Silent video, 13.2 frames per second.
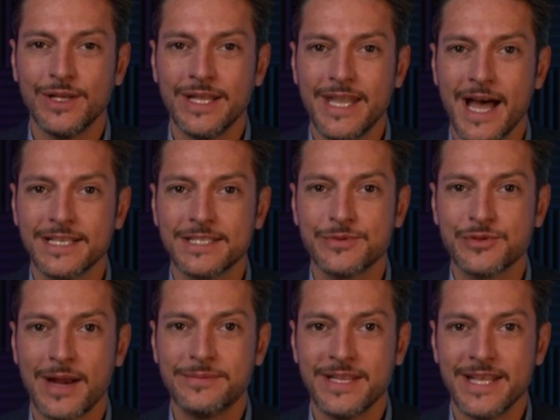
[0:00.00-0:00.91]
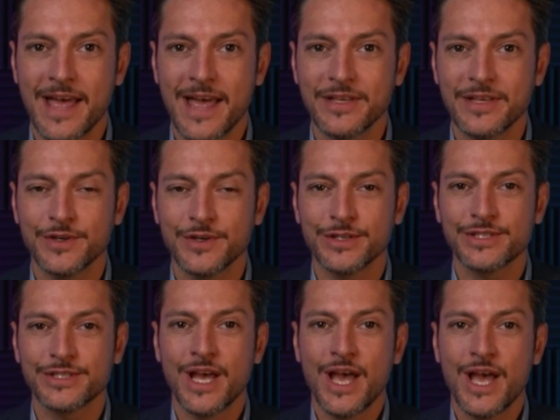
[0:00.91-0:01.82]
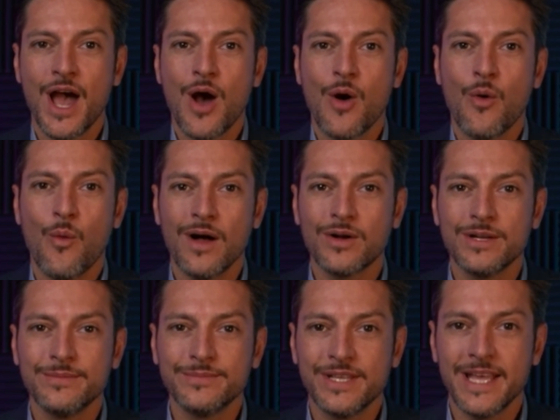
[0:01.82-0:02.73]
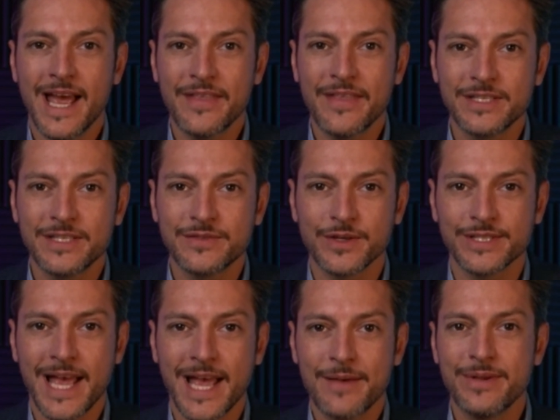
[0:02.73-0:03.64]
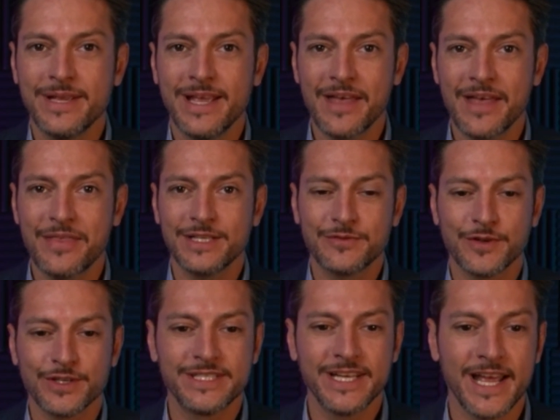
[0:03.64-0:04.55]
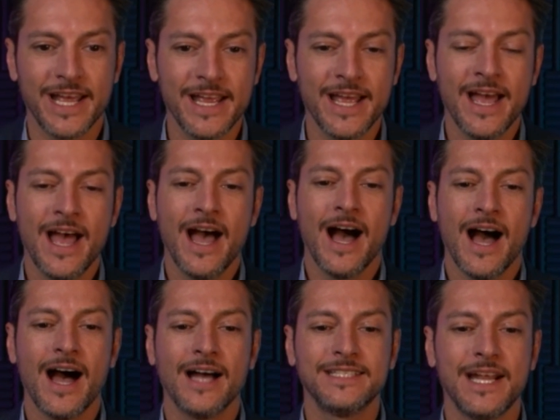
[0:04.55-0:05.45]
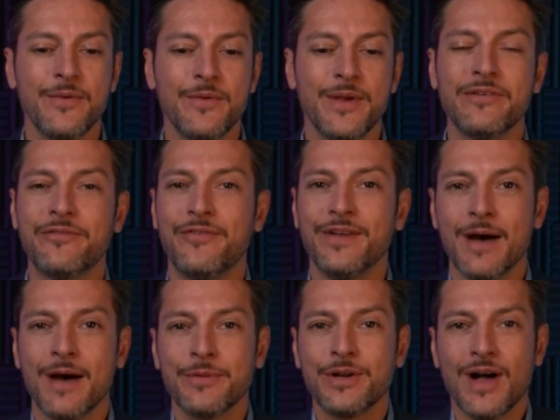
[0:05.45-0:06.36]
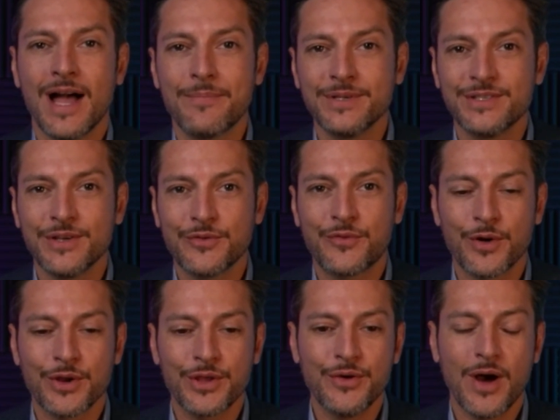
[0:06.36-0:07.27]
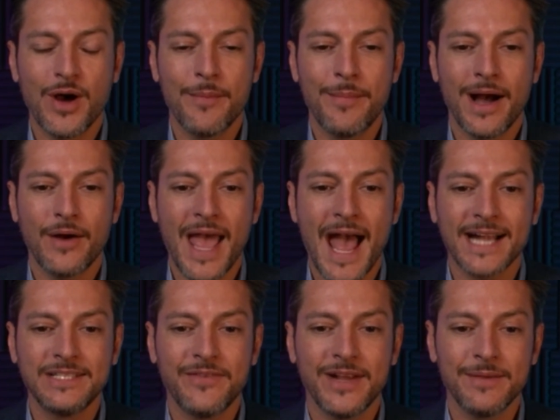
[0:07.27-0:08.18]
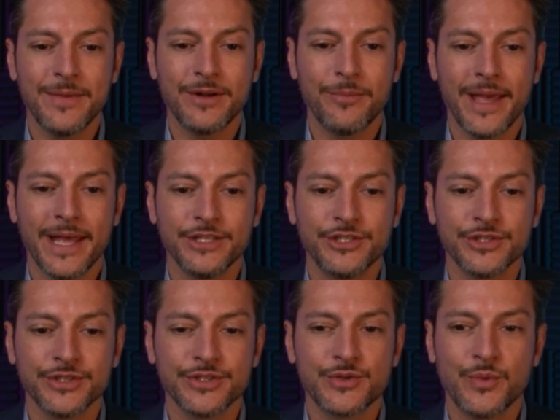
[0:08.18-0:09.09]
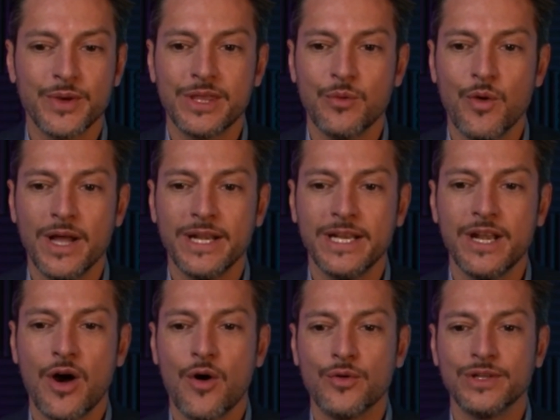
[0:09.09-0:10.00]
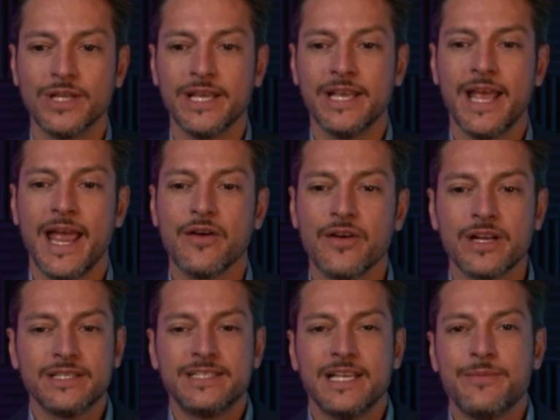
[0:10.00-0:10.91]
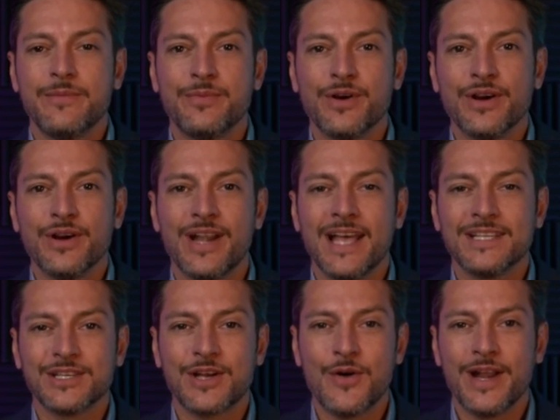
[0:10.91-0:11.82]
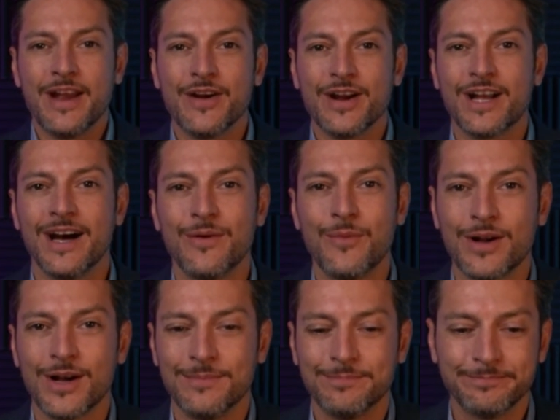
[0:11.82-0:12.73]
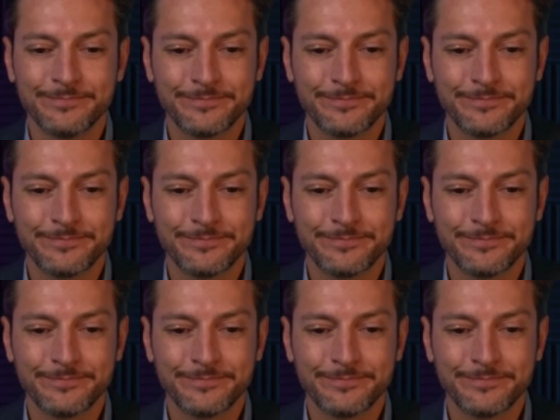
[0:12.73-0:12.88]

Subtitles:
not subscribed to the Ethicsverse, welcome to the Ethicsverse. Happy Ethicsverse Day. Today we have a phenomenal episode for you about activating middle managers with the one and only Erica Salmon-Byrne. How's it going, Erica? Welcome.